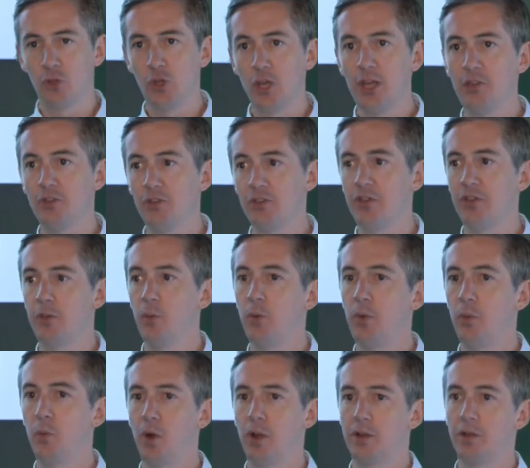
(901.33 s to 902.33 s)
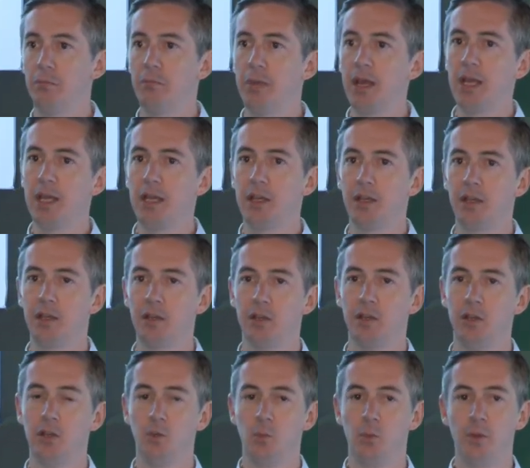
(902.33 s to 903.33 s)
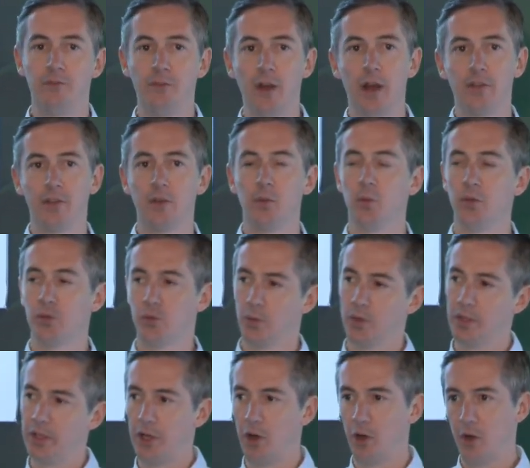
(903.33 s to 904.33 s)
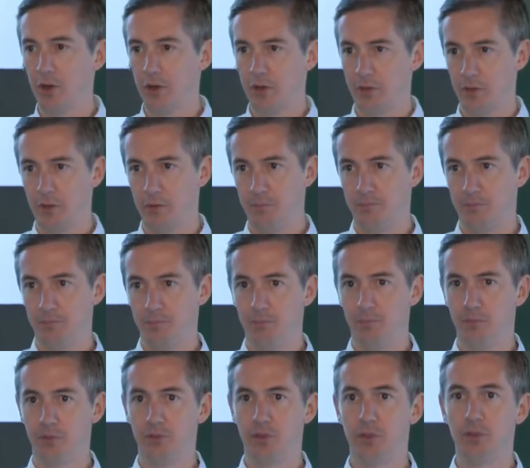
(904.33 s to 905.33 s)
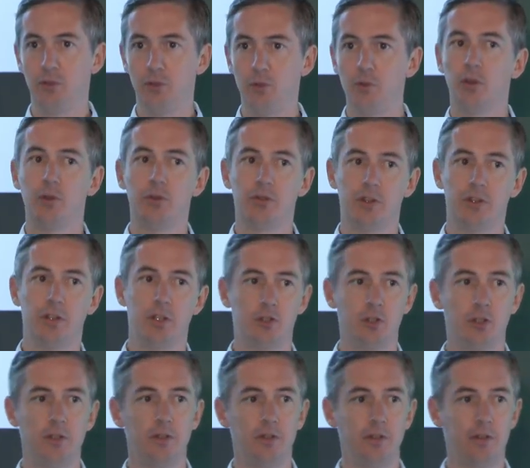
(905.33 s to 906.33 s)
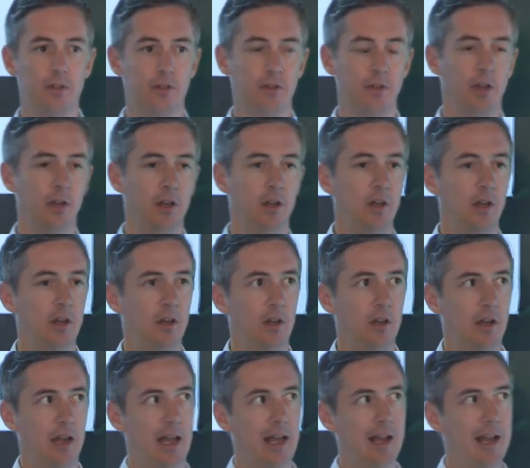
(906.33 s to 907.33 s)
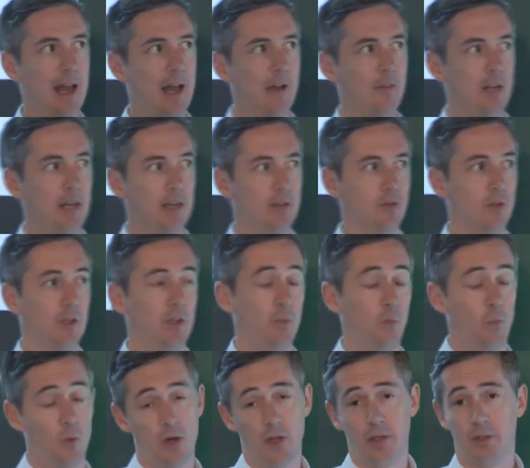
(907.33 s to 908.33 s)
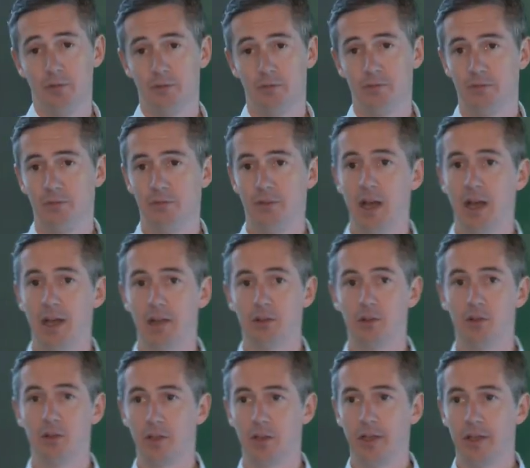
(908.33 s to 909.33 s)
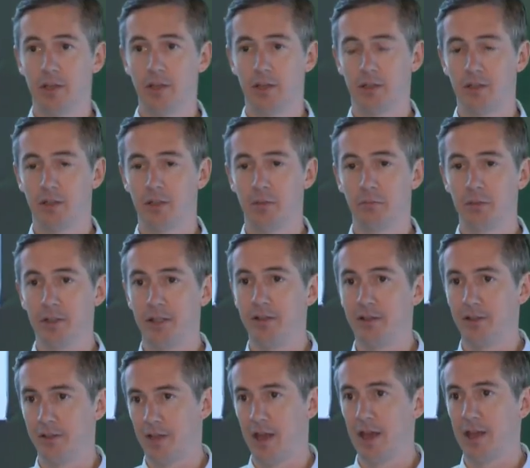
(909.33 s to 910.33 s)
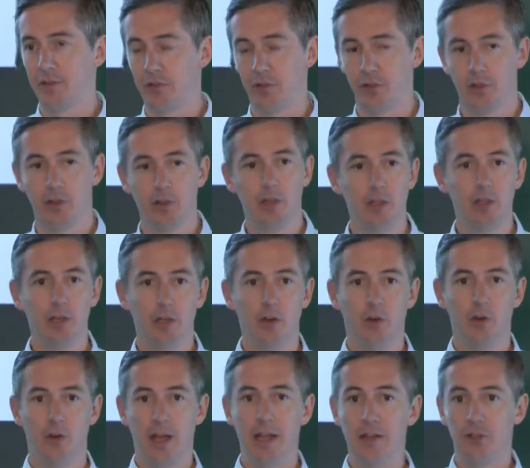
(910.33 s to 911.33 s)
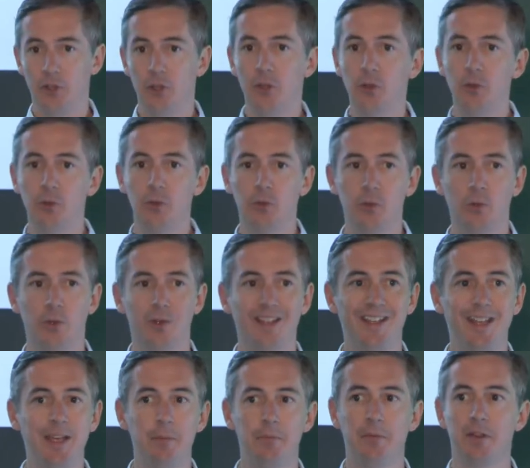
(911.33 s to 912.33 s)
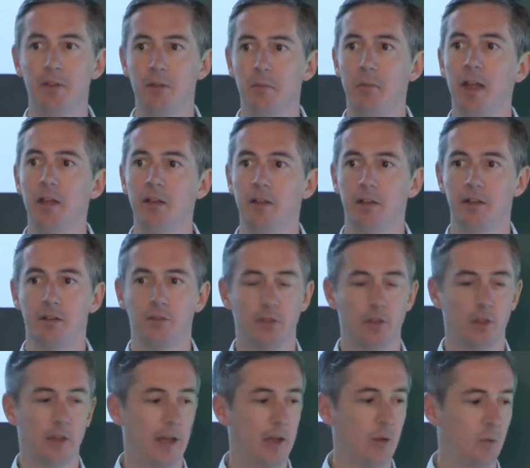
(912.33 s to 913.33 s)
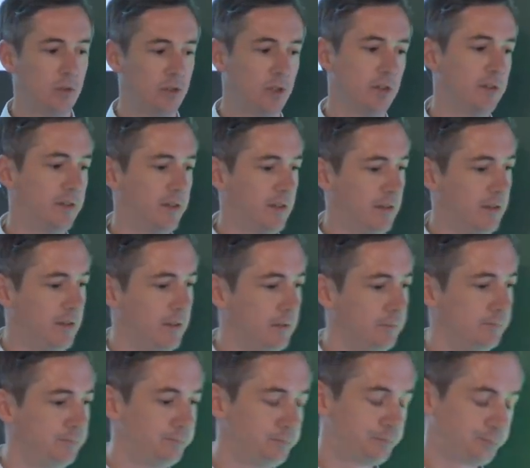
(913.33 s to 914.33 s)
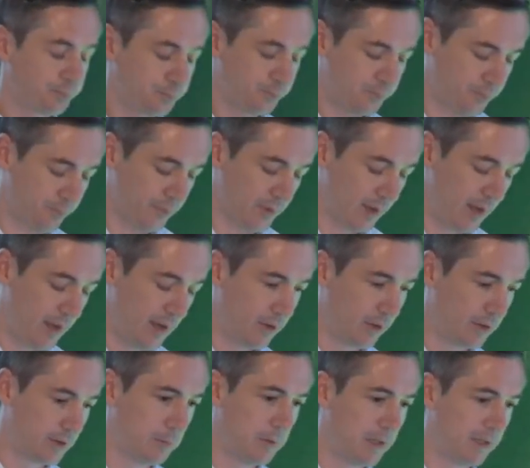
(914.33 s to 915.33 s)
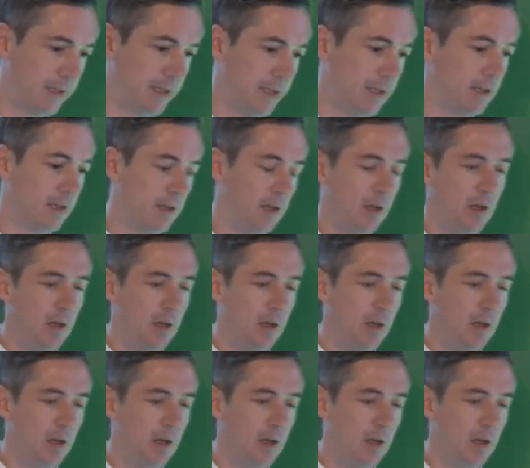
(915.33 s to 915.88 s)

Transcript: changes that we want to make, we found that it was really hard to, to do those additions and have it actually, one, not look like a complete disaster, and two, keep the semantics of the language consistent. And ultimately,